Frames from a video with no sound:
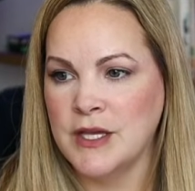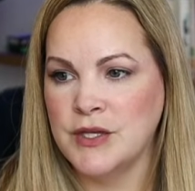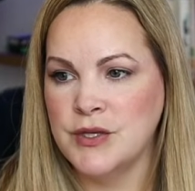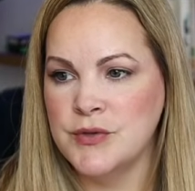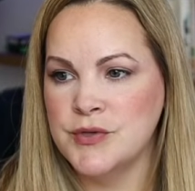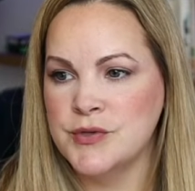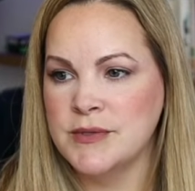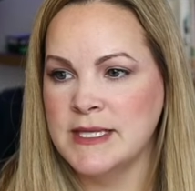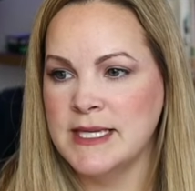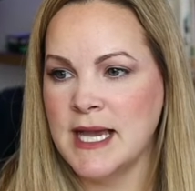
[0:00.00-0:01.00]

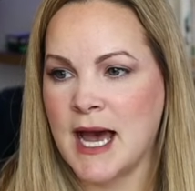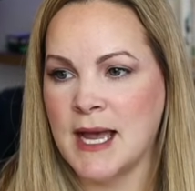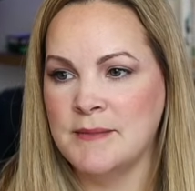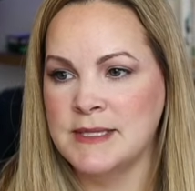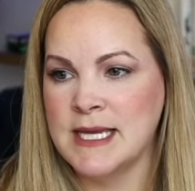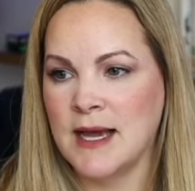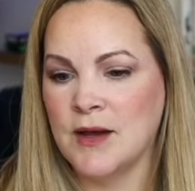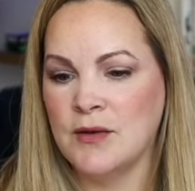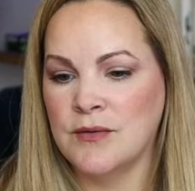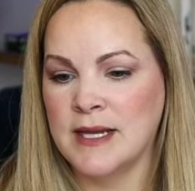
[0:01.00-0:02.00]
Usually I'm
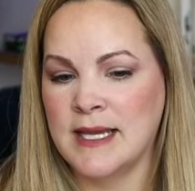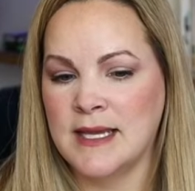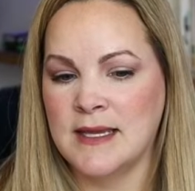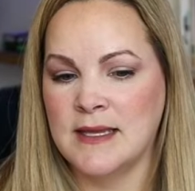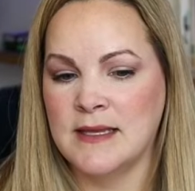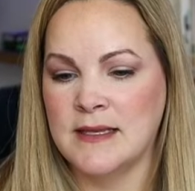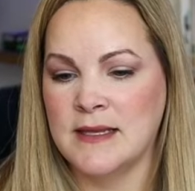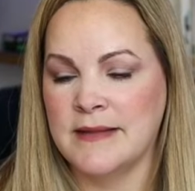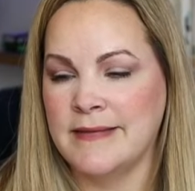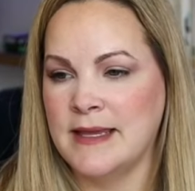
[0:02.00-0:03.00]
down
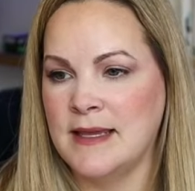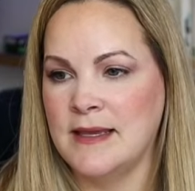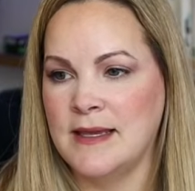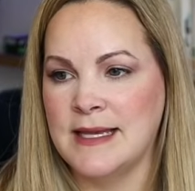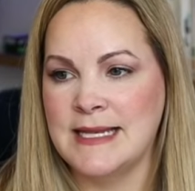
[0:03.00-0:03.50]
in the